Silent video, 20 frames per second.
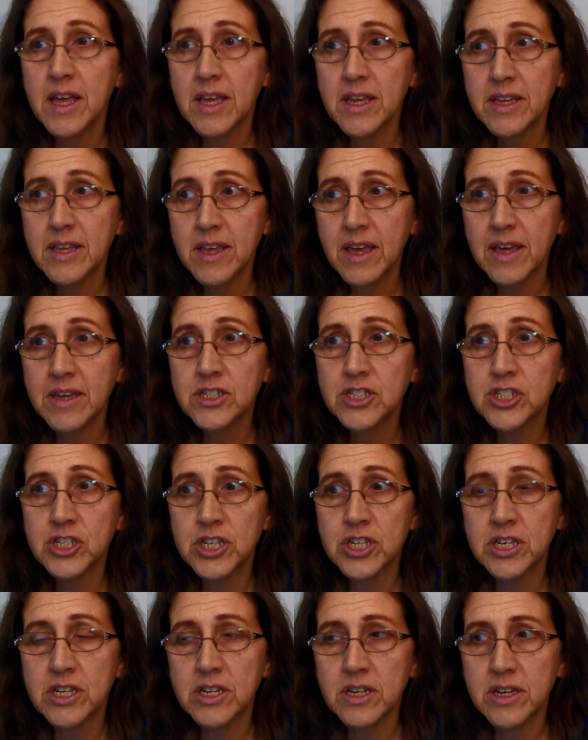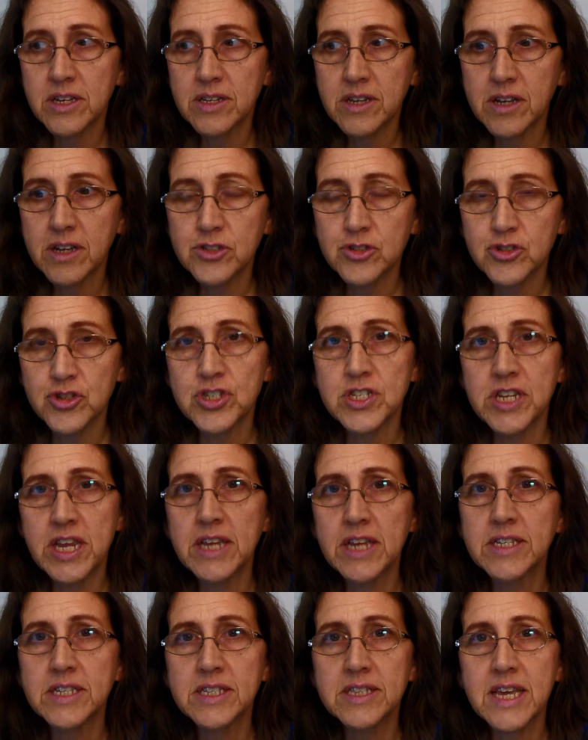engaging and
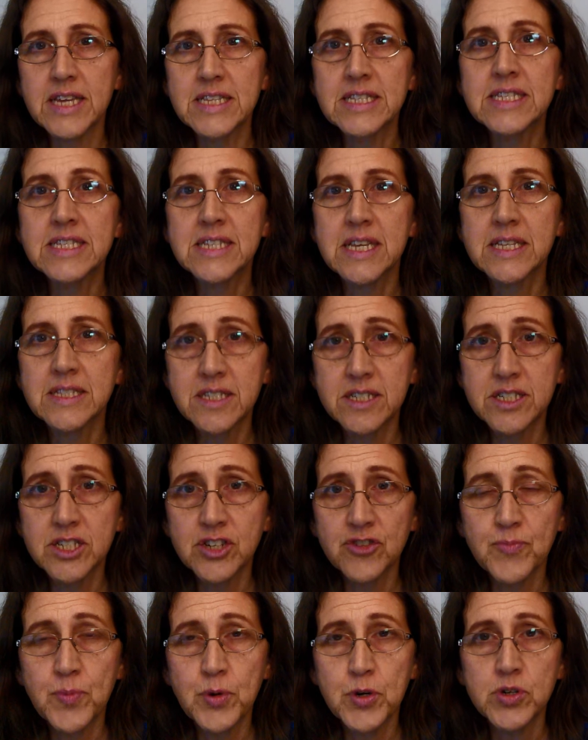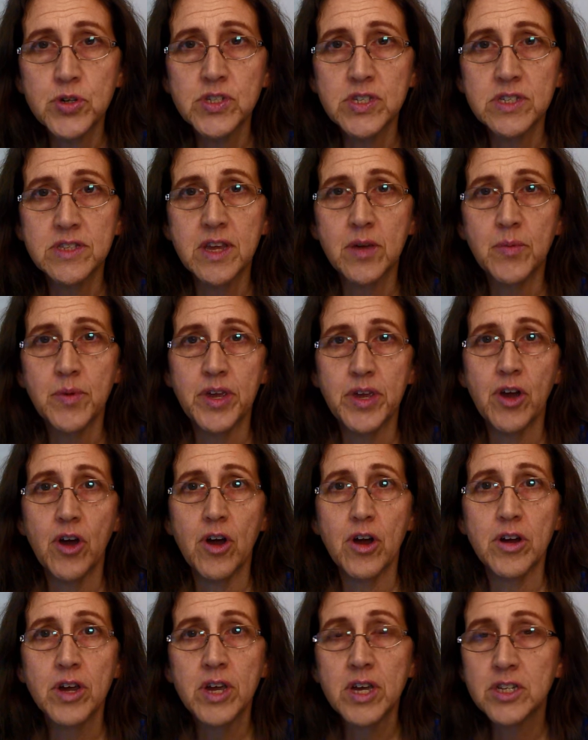understanding that sensitive person that we
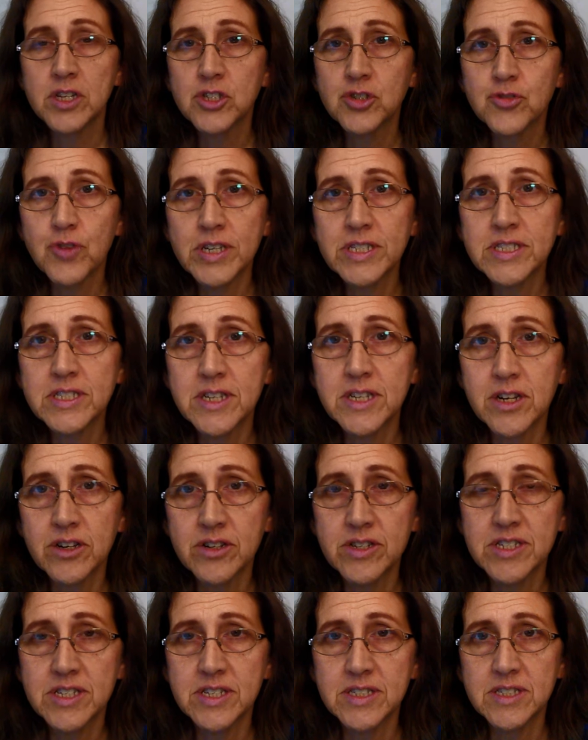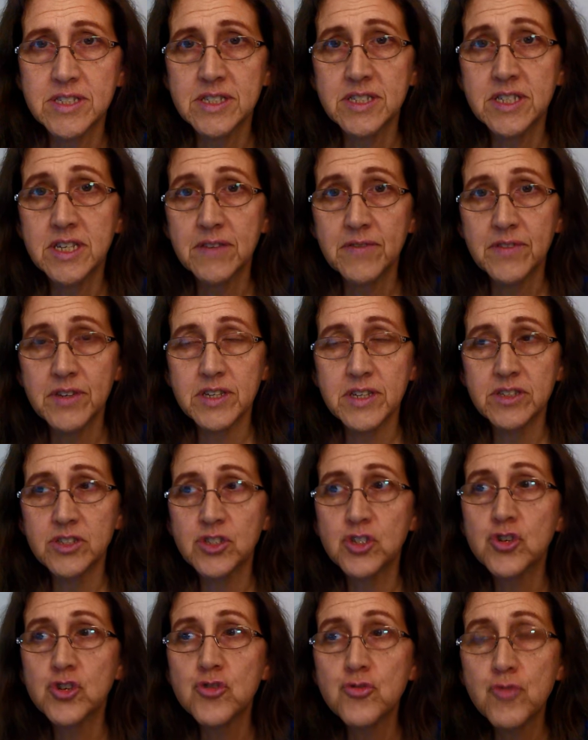are, trusting our
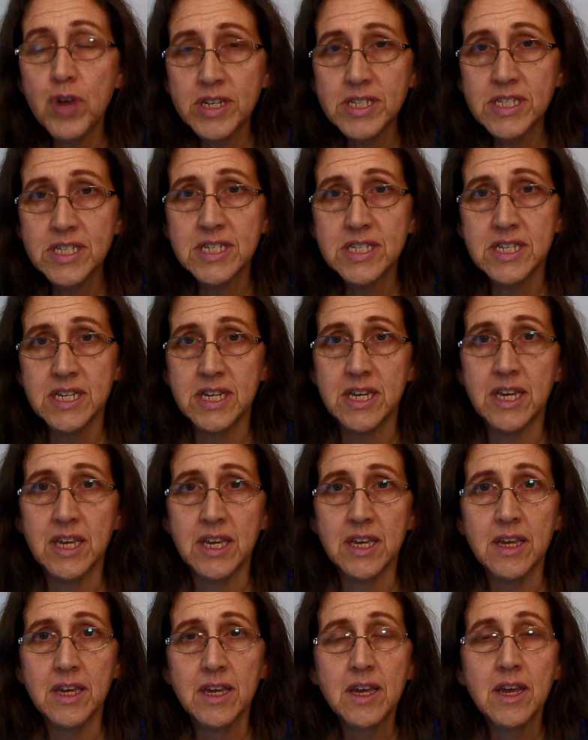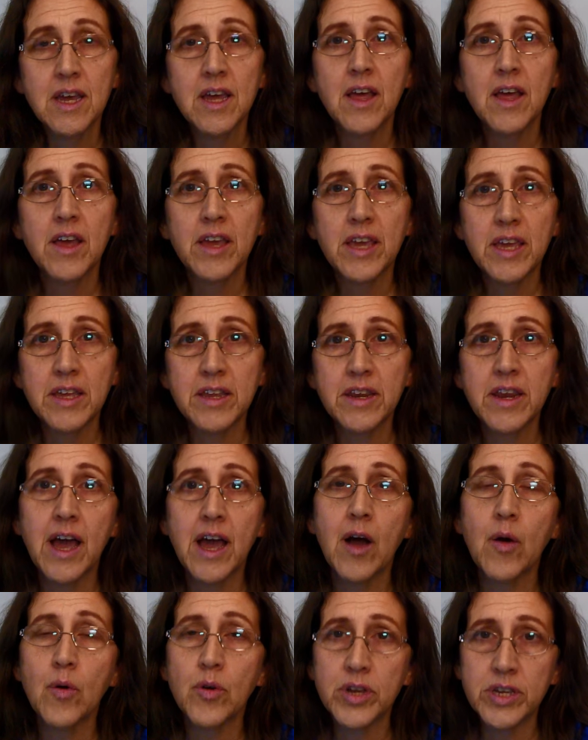sensitivities, trusting
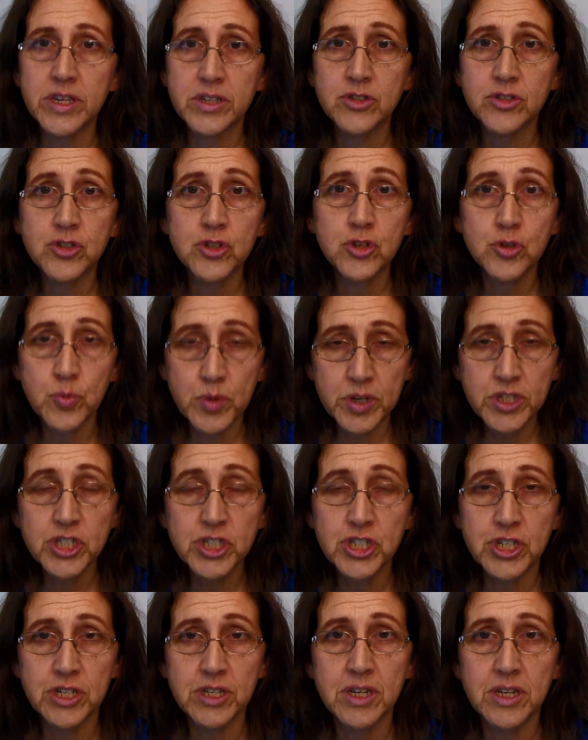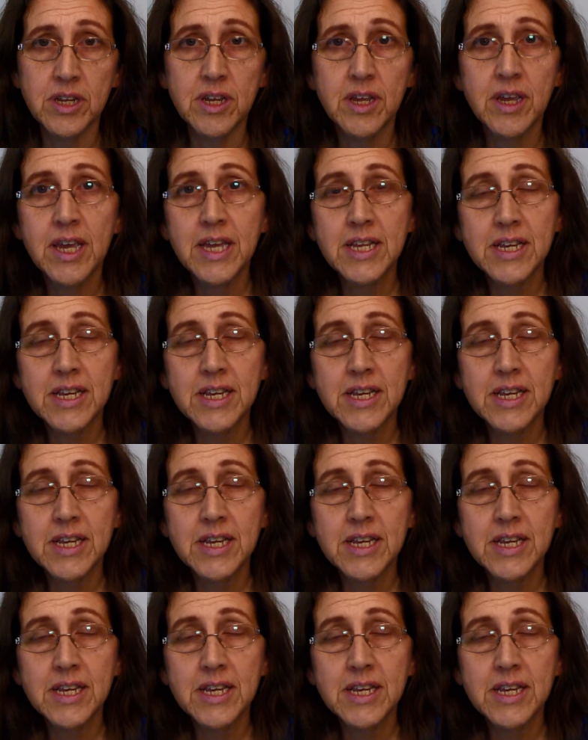in our intuition,